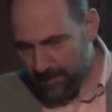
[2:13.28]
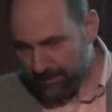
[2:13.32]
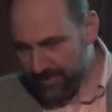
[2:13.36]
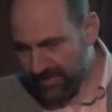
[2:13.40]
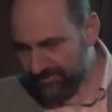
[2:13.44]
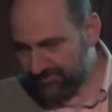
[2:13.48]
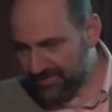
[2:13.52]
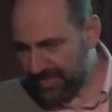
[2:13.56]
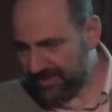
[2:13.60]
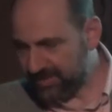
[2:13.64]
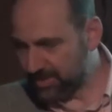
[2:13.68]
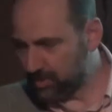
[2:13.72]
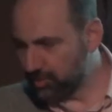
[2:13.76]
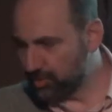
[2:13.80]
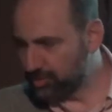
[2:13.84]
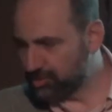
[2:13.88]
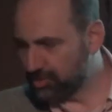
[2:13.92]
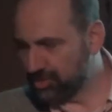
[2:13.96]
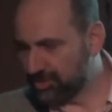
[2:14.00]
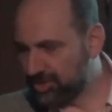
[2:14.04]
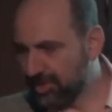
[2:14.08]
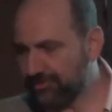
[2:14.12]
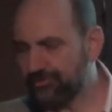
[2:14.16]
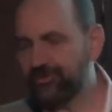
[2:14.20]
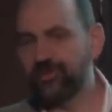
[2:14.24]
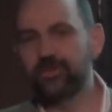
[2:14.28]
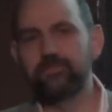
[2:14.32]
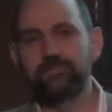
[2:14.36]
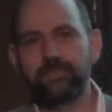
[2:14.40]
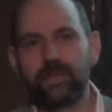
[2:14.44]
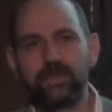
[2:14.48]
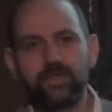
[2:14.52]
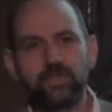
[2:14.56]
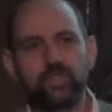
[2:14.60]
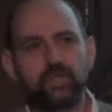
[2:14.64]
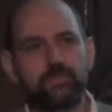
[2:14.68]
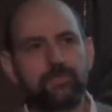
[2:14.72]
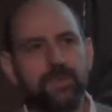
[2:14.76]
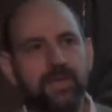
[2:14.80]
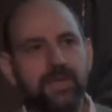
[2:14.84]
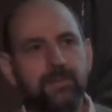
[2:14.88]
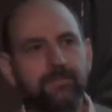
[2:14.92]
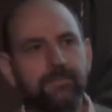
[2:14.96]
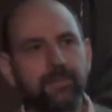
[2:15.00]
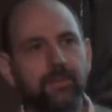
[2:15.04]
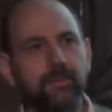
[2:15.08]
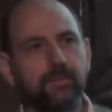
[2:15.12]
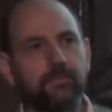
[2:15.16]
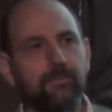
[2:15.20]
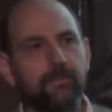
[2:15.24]
But then there was a different bunch of
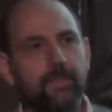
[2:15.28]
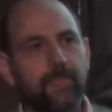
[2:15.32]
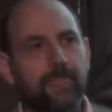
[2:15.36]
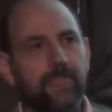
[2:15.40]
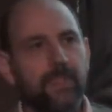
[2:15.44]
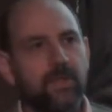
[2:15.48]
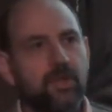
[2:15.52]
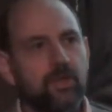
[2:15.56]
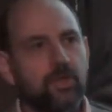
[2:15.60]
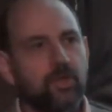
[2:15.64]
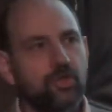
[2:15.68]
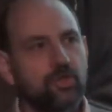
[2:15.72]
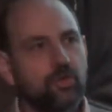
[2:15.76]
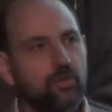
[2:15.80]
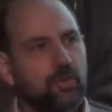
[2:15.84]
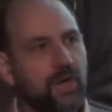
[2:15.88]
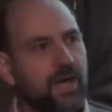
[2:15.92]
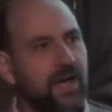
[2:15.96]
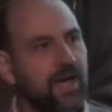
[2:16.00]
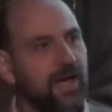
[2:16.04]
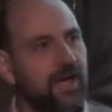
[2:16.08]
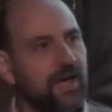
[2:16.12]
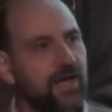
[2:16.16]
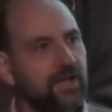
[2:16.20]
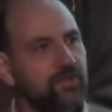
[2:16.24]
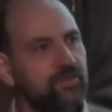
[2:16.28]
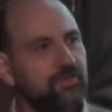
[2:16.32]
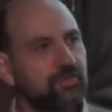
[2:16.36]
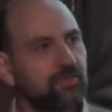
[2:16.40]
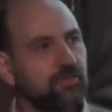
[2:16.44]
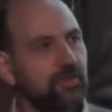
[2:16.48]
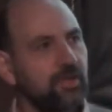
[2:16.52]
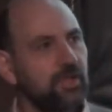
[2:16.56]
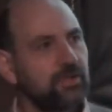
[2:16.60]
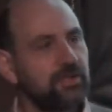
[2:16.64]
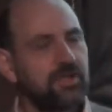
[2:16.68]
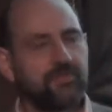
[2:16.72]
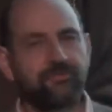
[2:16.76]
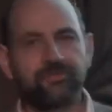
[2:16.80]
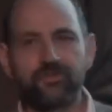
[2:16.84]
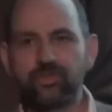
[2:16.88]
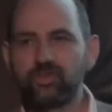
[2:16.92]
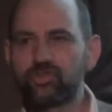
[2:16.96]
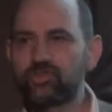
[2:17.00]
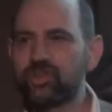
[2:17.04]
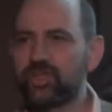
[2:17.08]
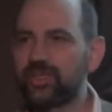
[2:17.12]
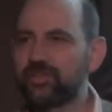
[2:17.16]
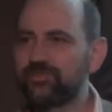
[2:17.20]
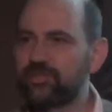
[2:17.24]
people who had a different
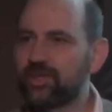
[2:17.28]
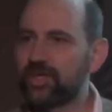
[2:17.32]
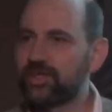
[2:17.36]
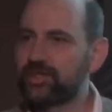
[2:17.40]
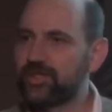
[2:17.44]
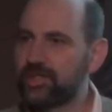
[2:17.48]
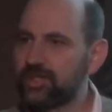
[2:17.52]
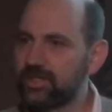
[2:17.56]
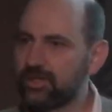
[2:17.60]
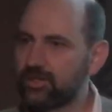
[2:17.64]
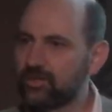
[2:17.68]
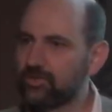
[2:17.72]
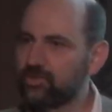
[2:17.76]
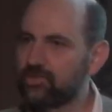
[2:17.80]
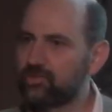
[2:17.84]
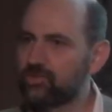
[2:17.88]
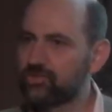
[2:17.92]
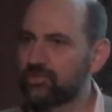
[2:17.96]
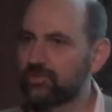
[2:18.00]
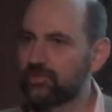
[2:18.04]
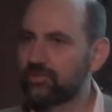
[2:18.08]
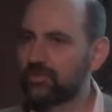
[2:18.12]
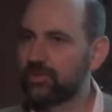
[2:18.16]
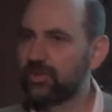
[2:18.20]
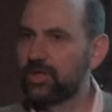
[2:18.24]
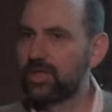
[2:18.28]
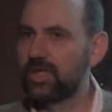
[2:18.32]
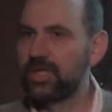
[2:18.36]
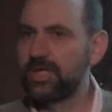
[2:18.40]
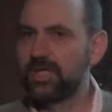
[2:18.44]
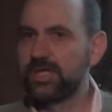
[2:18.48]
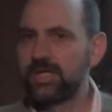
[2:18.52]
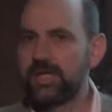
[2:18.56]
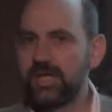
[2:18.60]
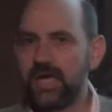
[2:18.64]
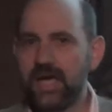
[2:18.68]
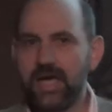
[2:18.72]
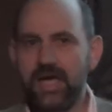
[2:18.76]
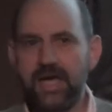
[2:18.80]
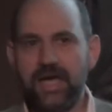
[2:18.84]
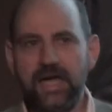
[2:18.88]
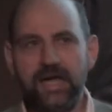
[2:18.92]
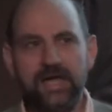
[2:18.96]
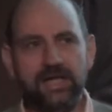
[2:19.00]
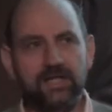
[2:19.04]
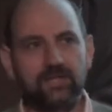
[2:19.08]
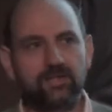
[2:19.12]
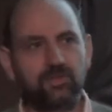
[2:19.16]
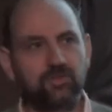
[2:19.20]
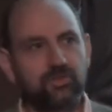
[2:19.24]
set of ideas.
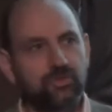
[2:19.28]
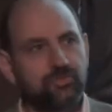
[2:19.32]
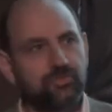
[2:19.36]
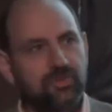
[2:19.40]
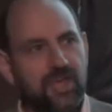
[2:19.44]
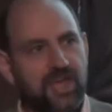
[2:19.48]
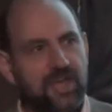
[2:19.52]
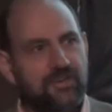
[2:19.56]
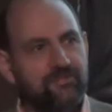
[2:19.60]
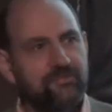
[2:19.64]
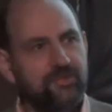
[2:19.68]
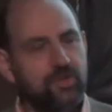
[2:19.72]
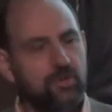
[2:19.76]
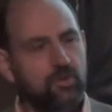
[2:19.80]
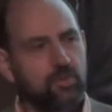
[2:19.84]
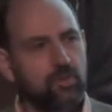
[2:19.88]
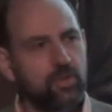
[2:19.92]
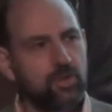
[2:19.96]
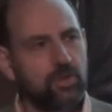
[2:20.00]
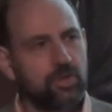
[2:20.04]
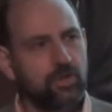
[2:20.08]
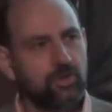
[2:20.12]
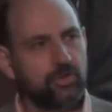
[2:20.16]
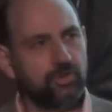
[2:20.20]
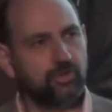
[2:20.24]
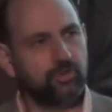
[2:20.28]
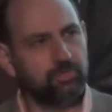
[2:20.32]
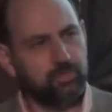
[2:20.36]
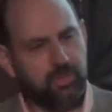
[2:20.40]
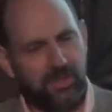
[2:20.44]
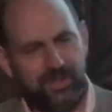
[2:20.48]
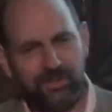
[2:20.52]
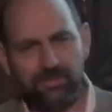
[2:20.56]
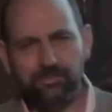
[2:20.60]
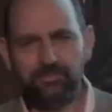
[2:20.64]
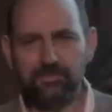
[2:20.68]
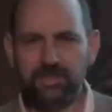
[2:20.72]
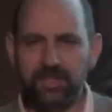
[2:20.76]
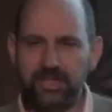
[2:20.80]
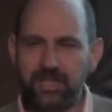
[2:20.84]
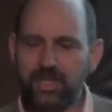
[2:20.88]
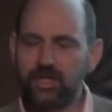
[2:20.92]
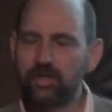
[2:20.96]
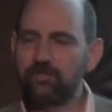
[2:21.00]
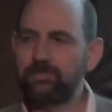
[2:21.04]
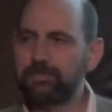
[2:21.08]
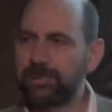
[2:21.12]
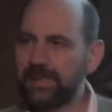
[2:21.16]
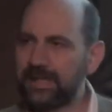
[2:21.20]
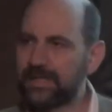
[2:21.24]
And their view was, well, you
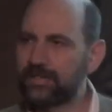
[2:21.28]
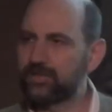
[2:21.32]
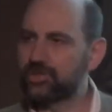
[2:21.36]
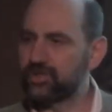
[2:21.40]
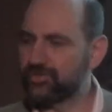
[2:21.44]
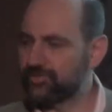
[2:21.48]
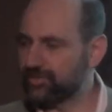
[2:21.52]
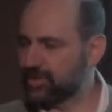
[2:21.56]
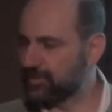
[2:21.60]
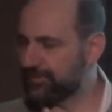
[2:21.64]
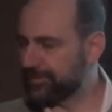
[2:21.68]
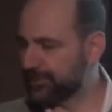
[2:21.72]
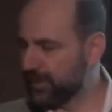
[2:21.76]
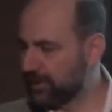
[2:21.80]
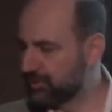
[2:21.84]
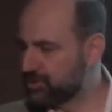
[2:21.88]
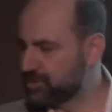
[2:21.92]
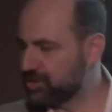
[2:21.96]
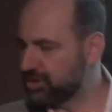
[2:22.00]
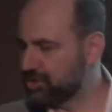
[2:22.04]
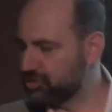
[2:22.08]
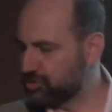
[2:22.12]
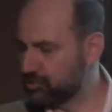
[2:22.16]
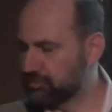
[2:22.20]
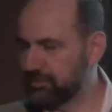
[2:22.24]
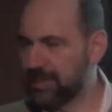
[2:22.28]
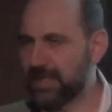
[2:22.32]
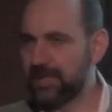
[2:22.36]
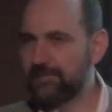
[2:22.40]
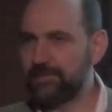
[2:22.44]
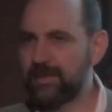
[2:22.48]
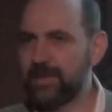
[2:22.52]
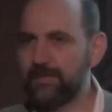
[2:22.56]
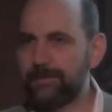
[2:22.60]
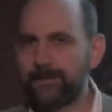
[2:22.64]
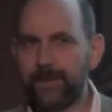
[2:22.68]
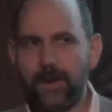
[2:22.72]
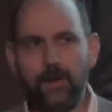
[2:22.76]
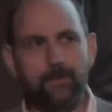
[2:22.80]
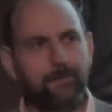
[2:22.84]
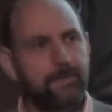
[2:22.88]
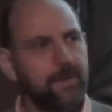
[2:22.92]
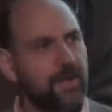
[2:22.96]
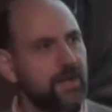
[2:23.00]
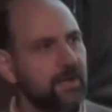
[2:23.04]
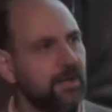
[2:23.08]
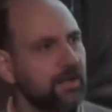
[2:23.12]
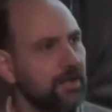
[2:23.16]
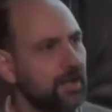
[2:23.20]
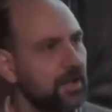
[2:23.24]
know, plan-driven approaches may be
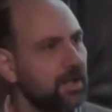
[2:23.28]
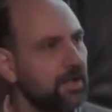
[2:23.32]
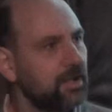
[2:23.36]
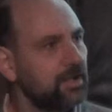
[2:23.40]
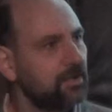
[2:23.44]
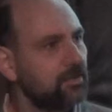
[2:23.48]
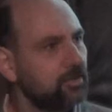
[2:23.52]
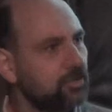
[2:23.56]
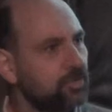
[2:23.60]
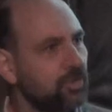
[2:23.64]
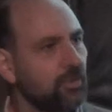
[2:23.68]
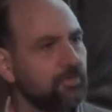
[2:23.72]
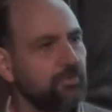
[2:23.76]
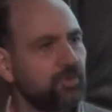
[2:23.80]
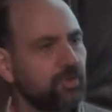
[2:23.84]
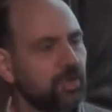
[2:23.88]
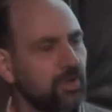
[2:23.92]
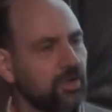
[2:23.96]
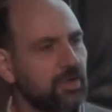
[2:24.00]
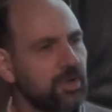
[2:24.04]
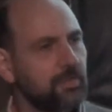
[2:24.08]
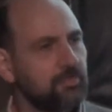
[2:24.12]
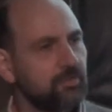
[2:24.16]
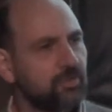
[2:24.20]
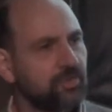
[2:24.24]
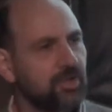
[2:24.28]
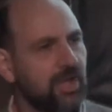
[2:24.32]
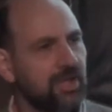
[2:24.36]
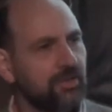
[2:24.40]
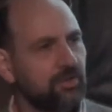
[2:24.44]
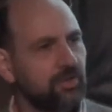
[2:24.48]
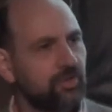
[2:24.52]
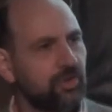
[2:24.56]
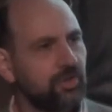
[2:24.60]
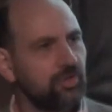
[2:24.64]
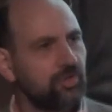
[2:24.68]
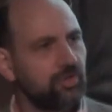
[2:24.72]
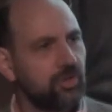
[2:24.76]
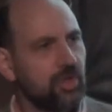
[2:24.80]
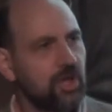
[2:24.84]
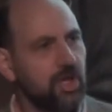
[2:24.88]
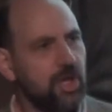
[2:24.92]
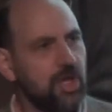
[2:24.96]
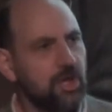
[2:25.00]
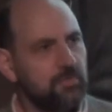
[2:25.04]
appropriate in some circumstances,